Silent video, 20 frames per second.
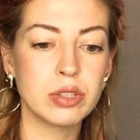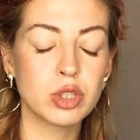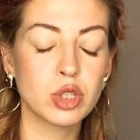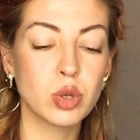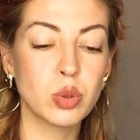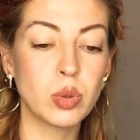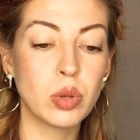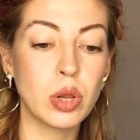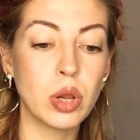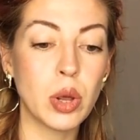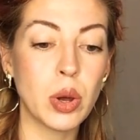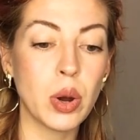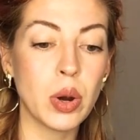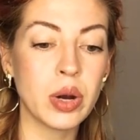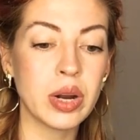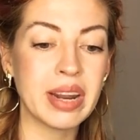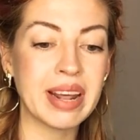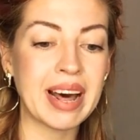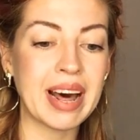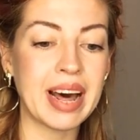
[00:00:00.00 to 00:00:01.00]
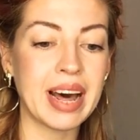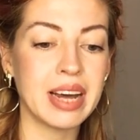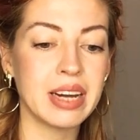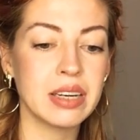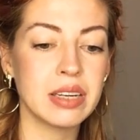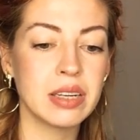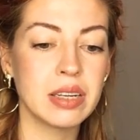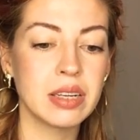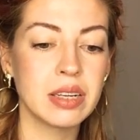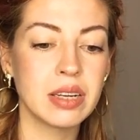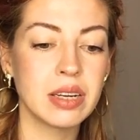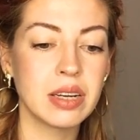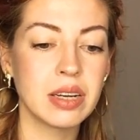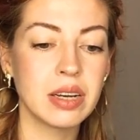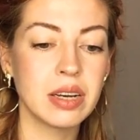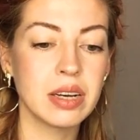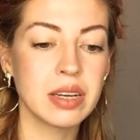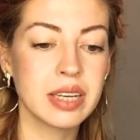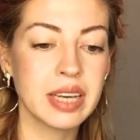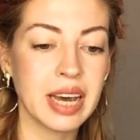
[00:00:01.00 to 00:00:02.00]
to learn that
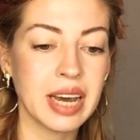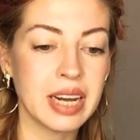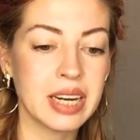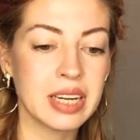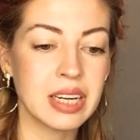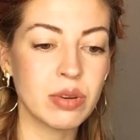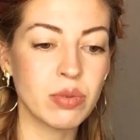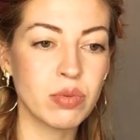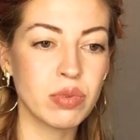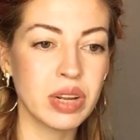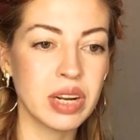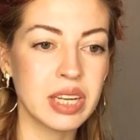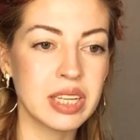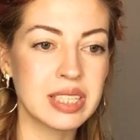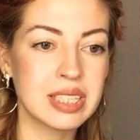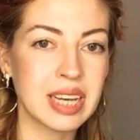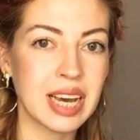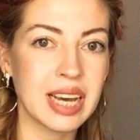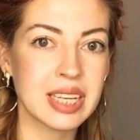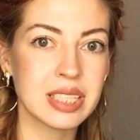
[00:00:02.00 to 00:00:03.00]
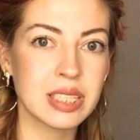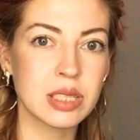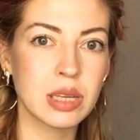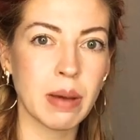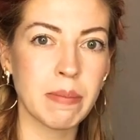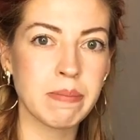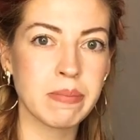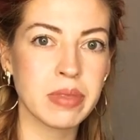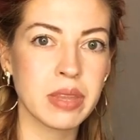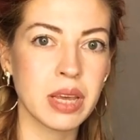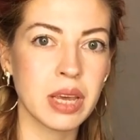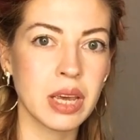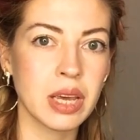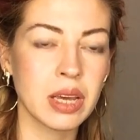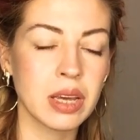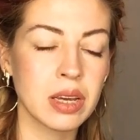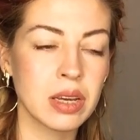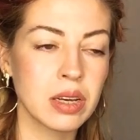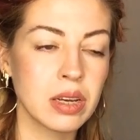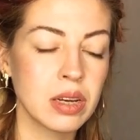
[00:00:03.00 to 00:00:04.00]
again, it really takes
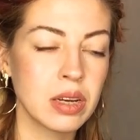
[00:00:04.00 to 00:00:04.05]
something